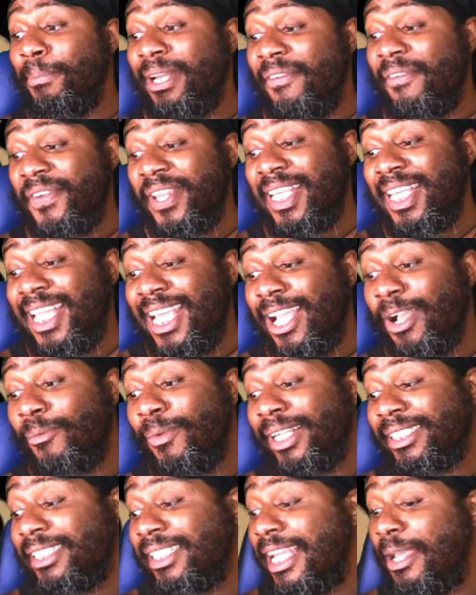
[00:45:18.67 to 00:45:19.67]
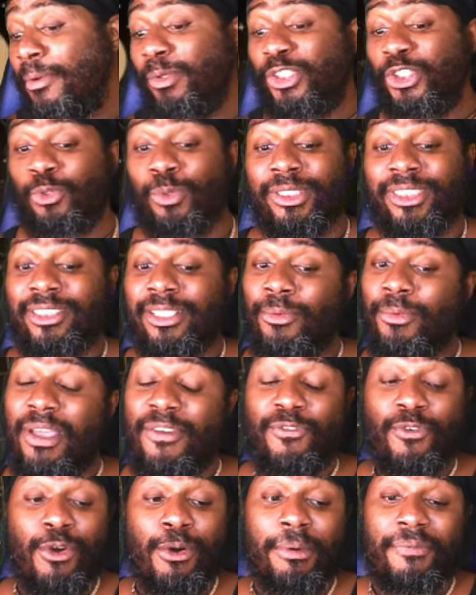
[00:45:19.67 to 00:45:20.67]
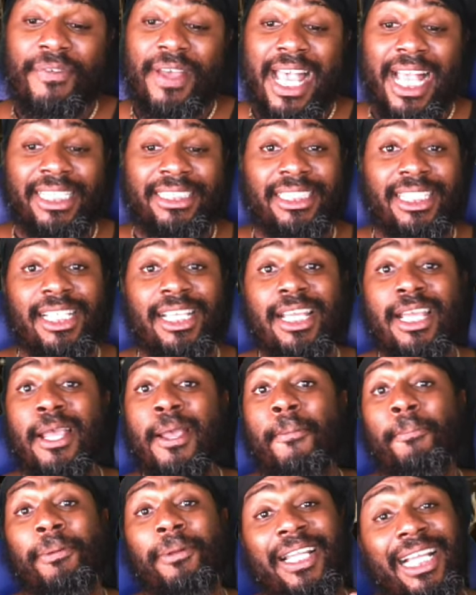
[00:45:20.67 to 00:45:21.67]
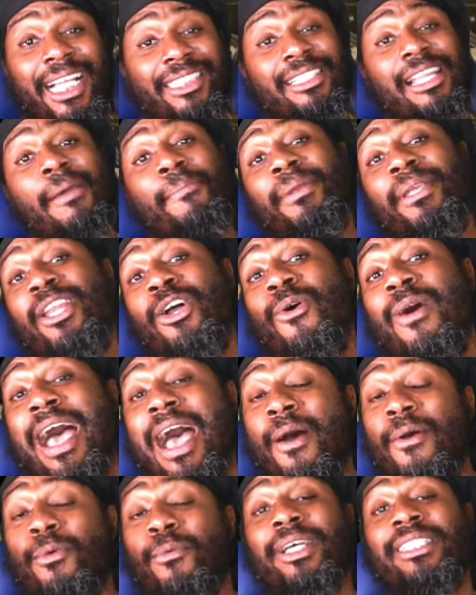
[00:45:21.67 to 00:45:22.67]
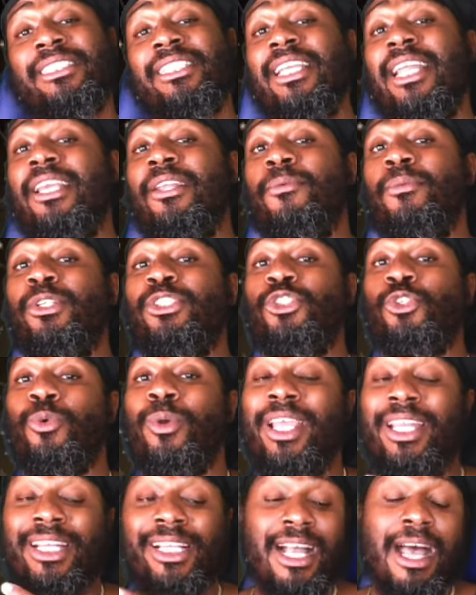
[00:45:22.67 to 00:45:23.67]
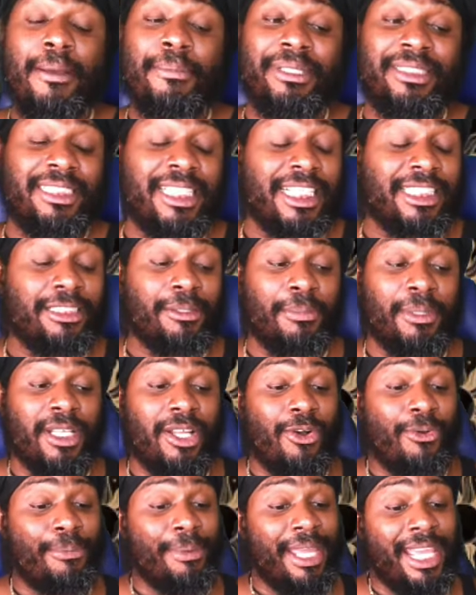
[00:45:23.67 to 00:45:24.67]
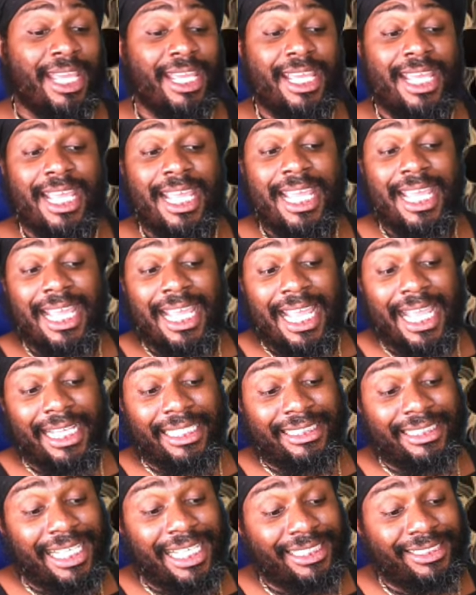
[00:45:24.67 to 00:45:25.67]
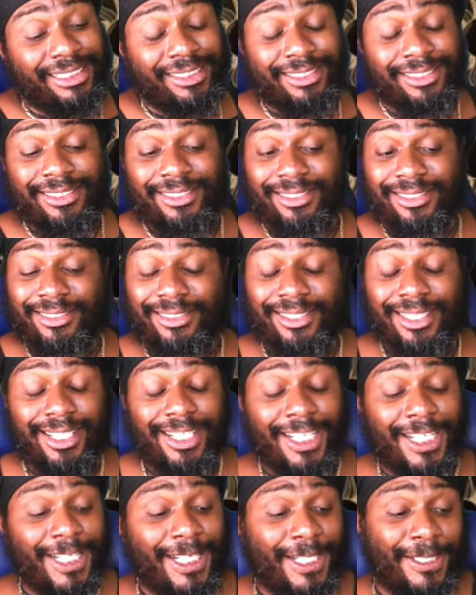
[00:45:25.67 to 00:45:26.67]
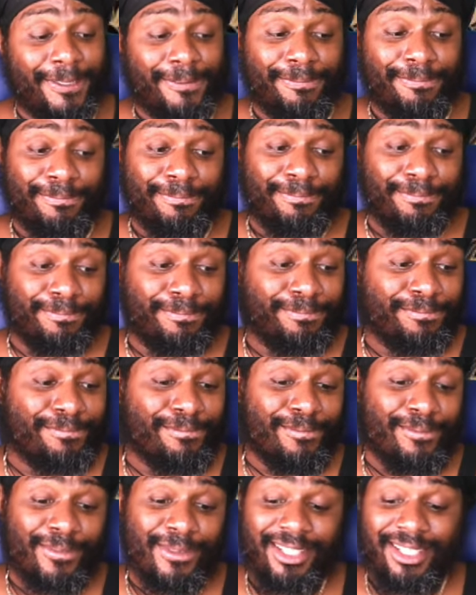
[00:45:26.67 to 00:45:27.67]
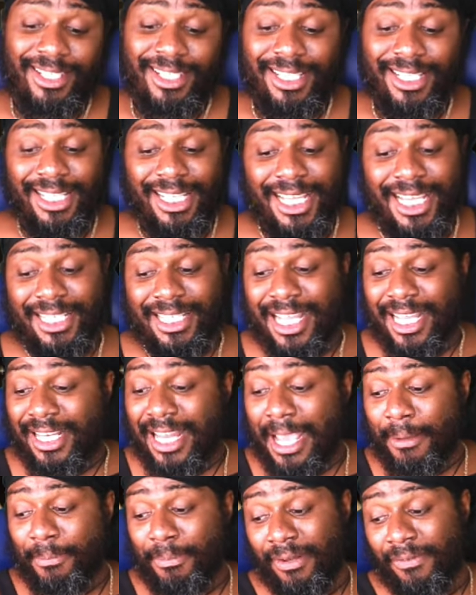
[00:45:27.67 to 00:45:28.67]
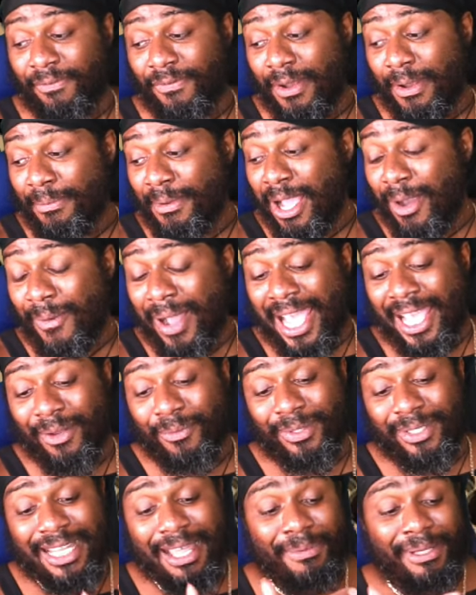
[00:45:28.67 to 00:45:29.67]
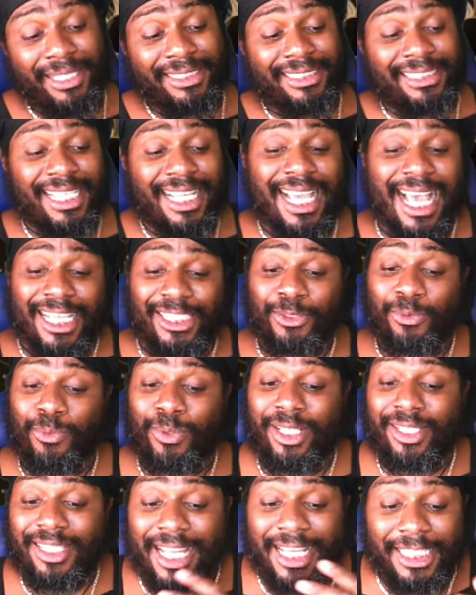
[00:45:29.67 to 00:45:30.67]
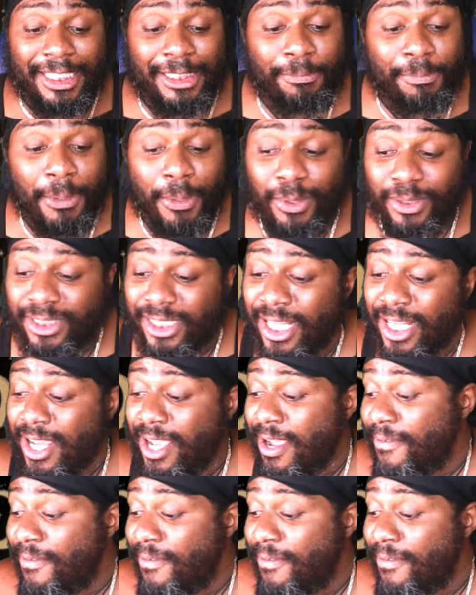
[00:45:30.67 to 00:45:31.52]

But if it did resonate with you in some way, form, or fashion, please let me know how it resonated with you in the comment section below, man. And just hit that like button for me, all right? And with that being said, I just want to thank the spirits